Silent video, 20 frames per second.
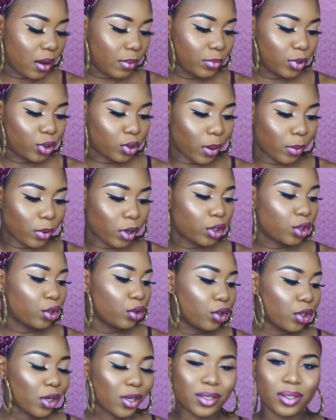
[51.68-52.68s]
So I'm going to
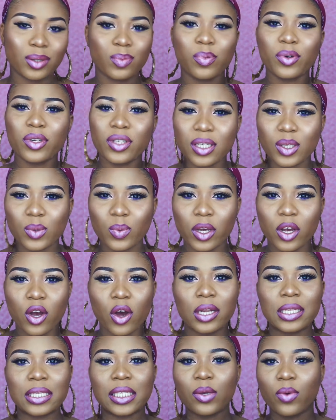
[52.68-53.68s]
just put this wig
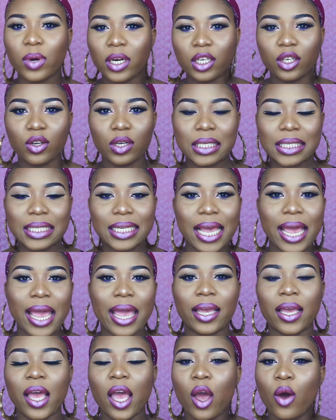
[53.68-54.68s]
on, see what it looks
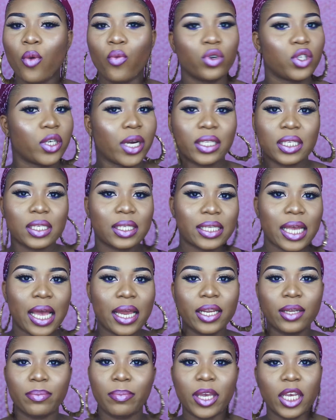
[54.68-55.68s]
like. We try to
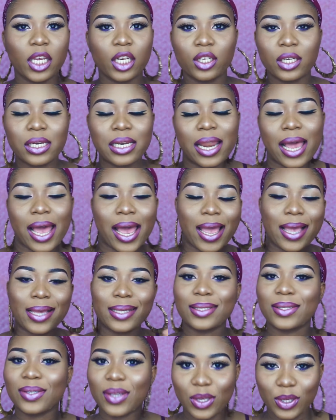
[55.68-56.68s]
style it, make it look
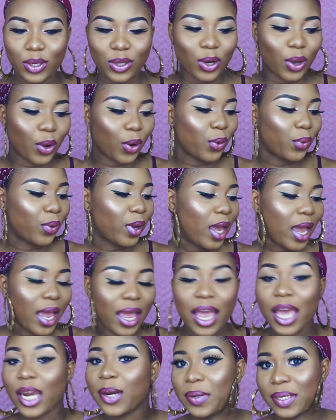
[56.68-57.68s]
nice, you know.
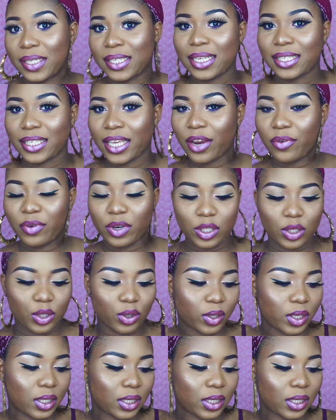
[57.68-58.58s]
Anyways, let's get into it.